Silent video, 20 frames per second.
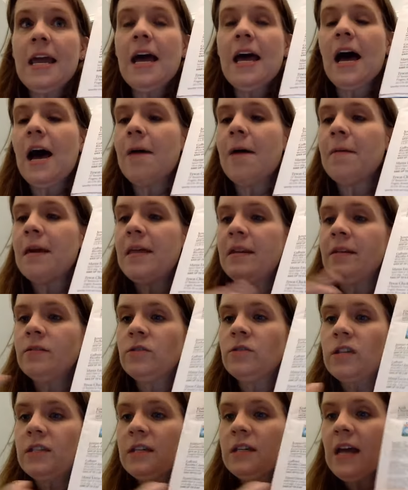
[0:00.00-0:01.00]
Um, and
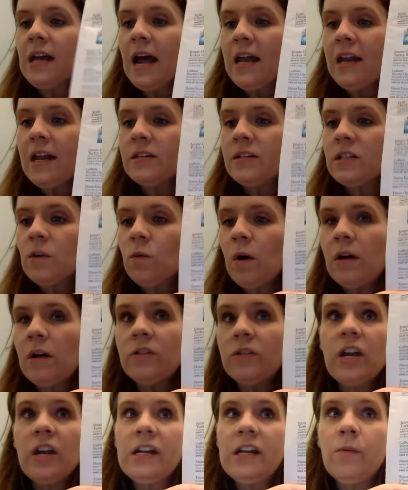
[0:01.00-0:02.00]
just to kind of
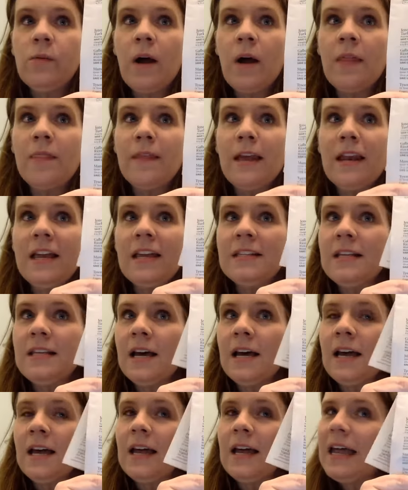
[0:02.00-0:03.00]
squelch anyone that is
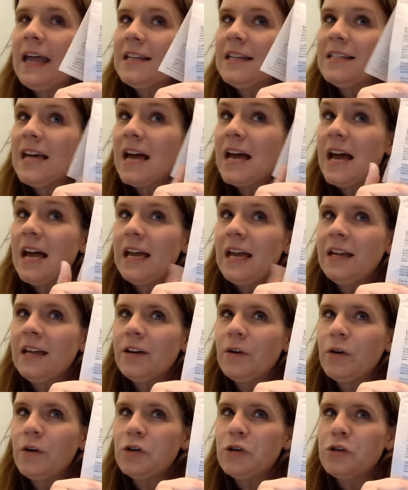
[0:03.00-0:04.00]
a
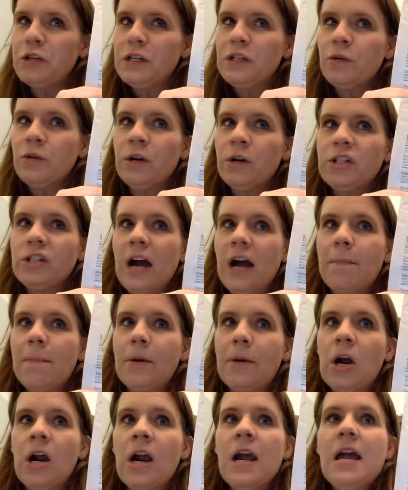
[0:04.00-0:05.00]
anti-grocery store
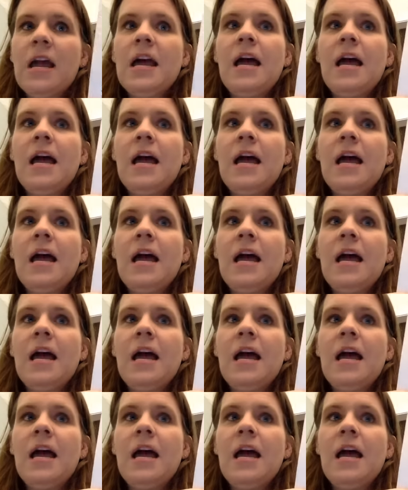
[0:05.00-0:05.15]
shopper,